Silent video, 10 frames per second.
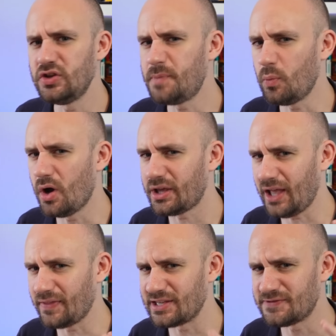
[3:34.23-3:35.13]
You've been working
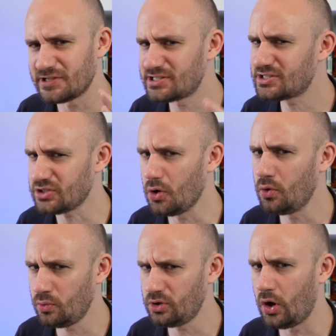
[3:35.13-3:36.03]
at this for so
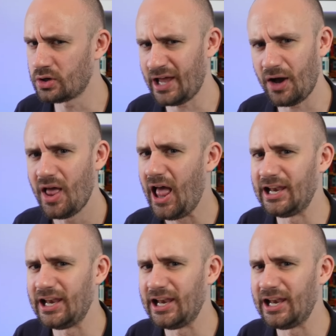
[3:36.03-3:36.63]
long now.